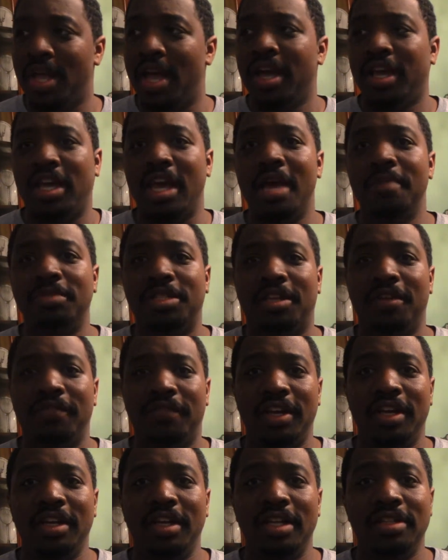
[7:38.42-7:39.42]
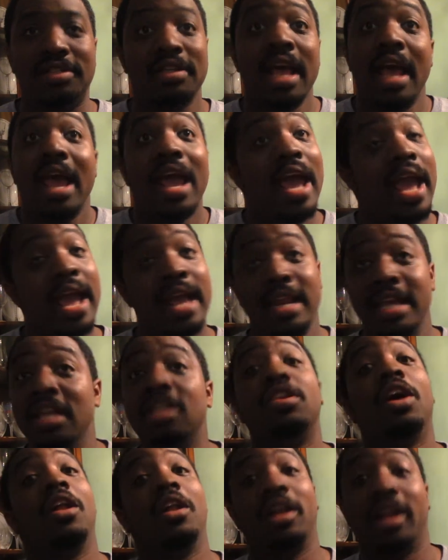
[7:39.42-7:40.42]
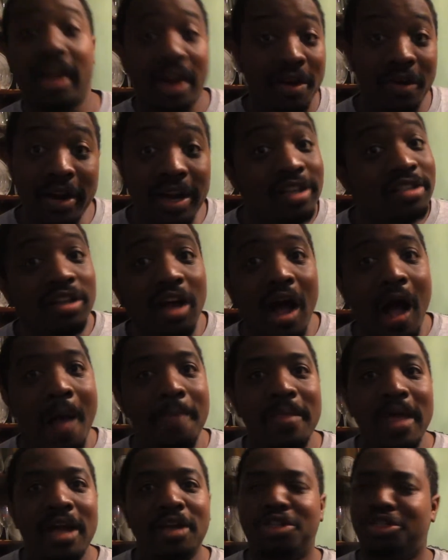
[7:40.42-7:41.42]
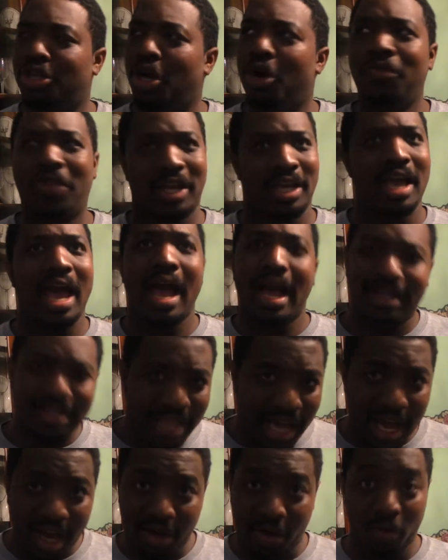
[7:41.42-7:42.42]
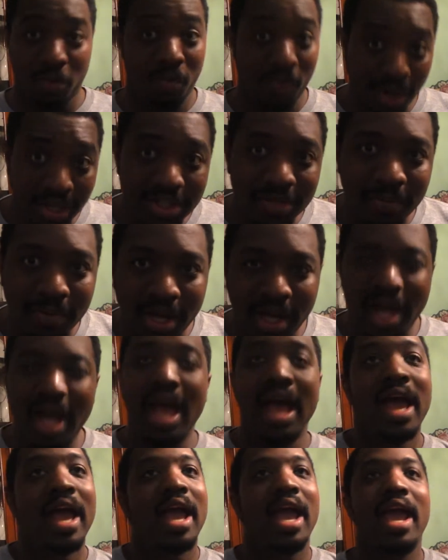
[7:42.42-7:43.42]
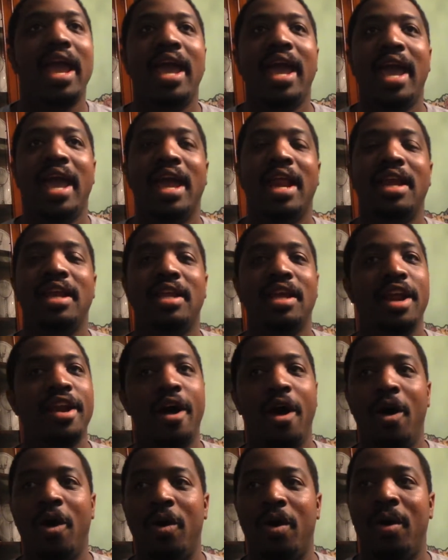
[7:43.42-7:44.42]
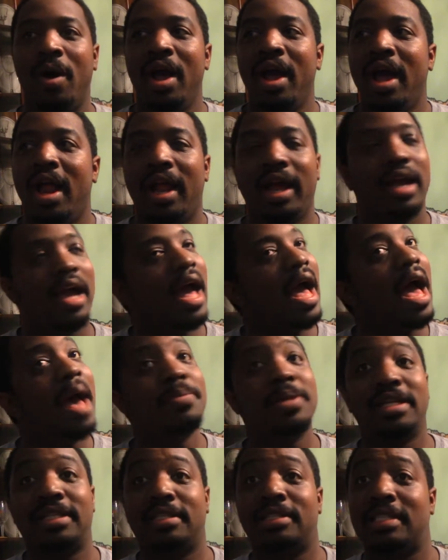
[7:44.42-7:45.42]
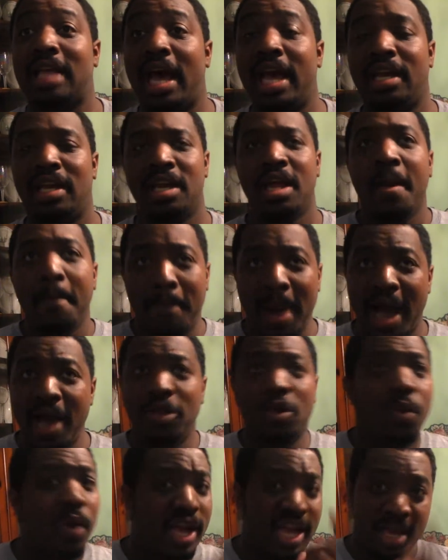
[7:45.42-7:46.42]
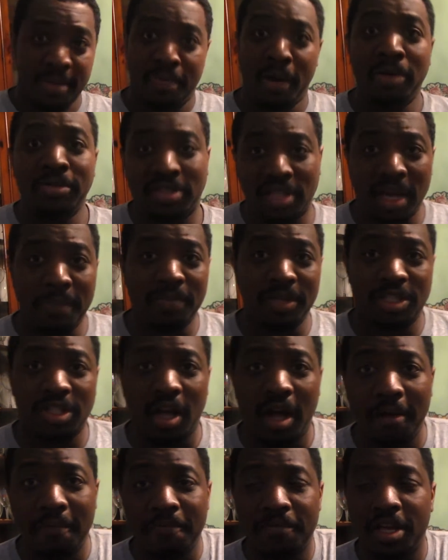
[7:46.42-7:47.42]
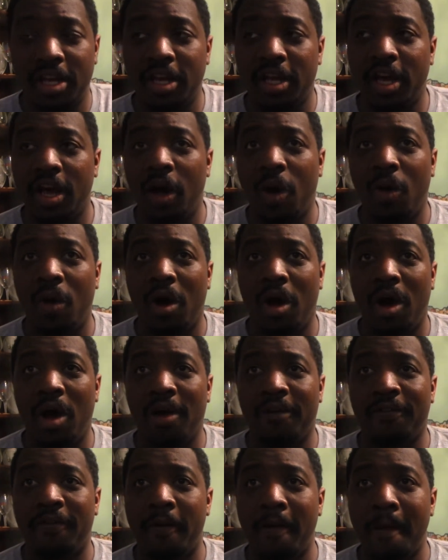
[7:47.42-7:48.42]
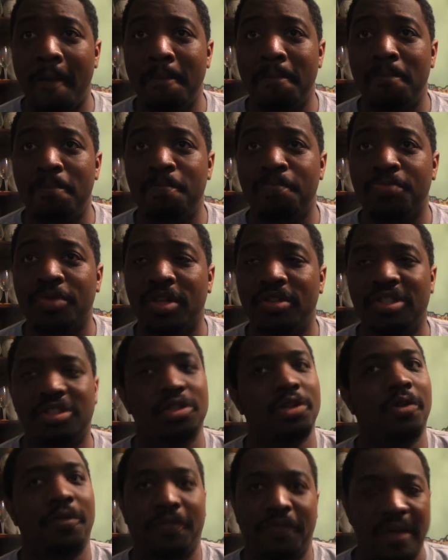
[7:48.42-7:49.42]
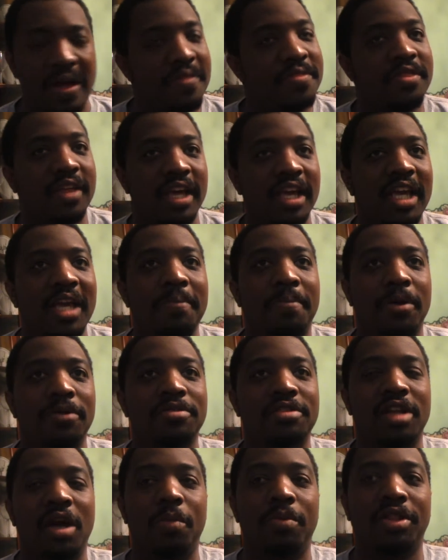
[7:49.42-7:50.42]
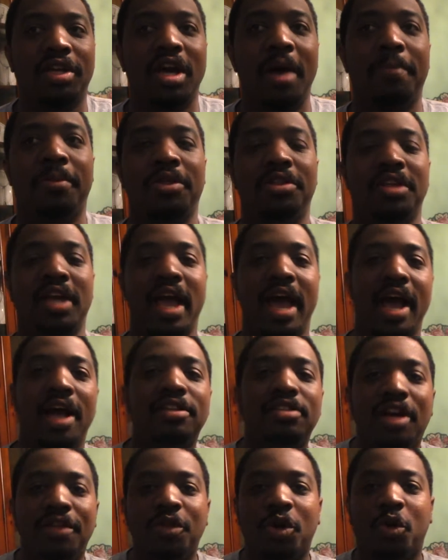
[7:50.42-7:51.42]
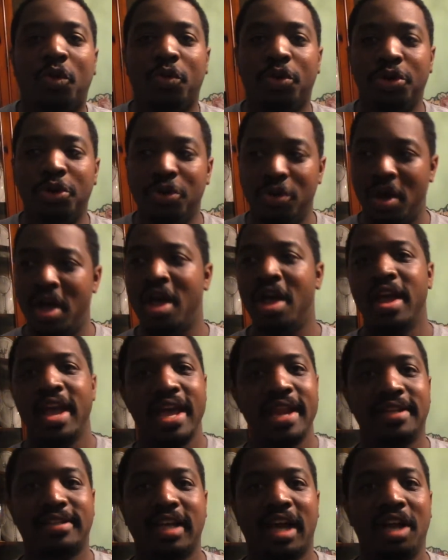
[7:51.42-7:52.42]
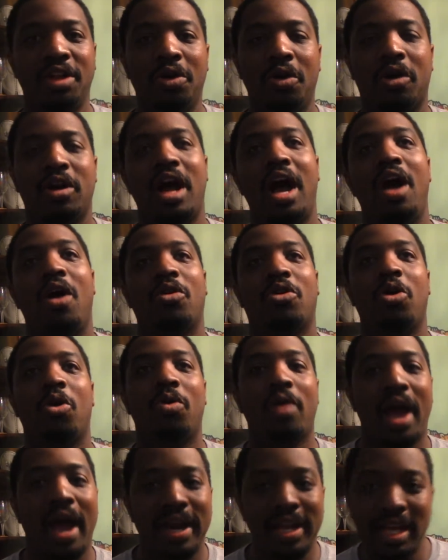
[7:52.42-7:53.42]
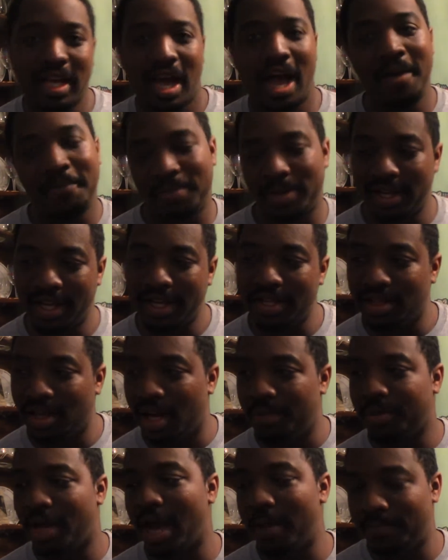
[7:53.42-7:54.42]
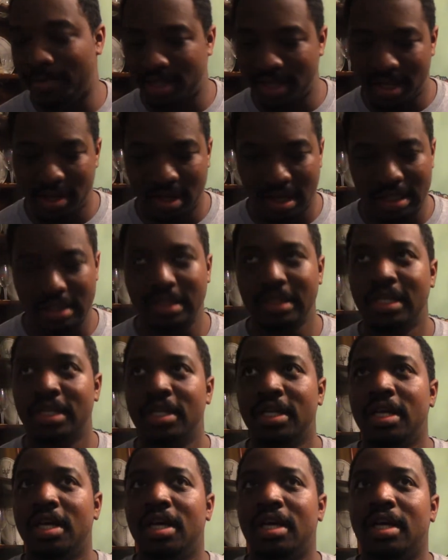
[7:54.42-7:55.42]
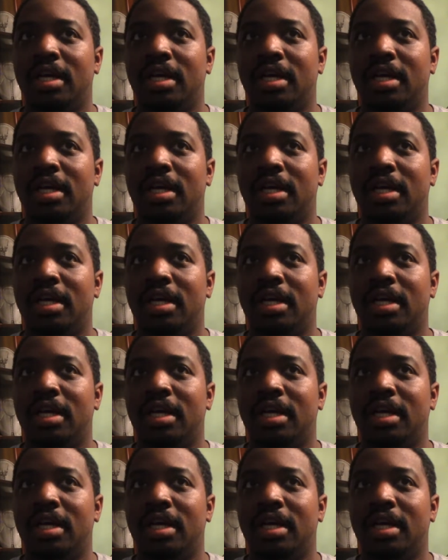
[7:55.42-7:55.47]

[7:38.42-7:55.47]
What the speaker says: Kim's Convenience, and he's hilarious on that show. The guy's got charisma, and, you know, like, I'm excited. By the way, he posted up this video of this little fun thing he posted up with a couple of the guys on the crew, and it's like a little karate It's like a little karate